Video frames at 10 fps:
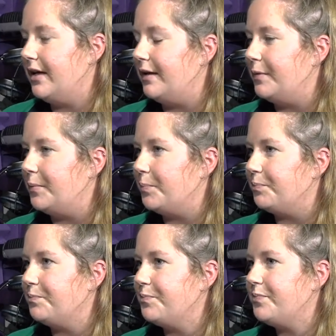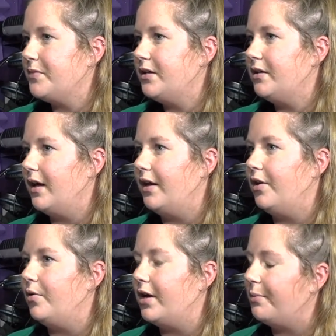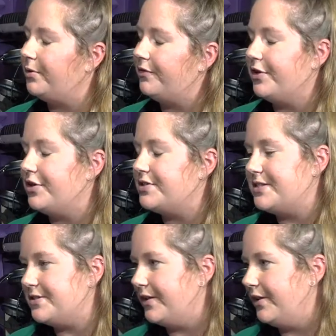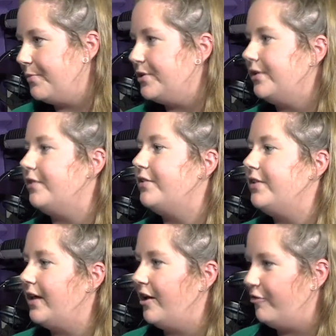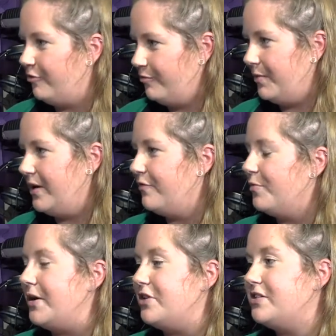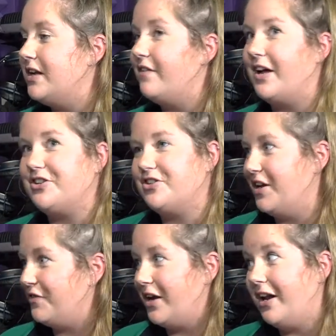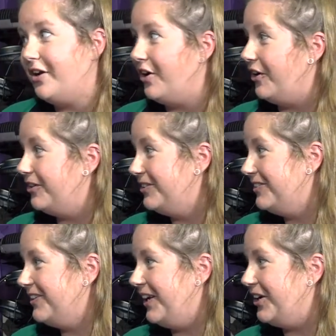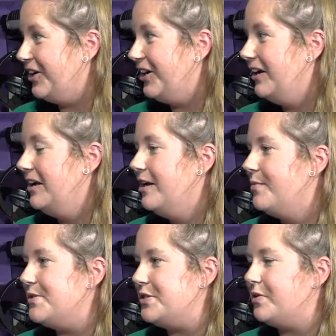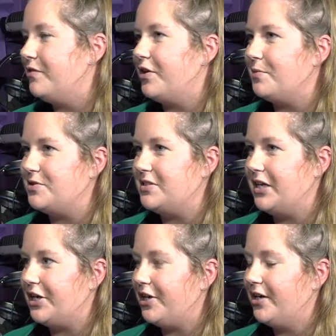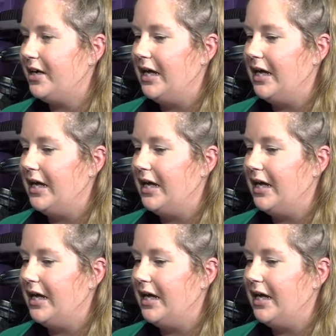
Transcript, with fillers: Um, I know a couple of the nurses on labor and delivery, they have my information. I've actually never had a call here. Been doing it for almost a year.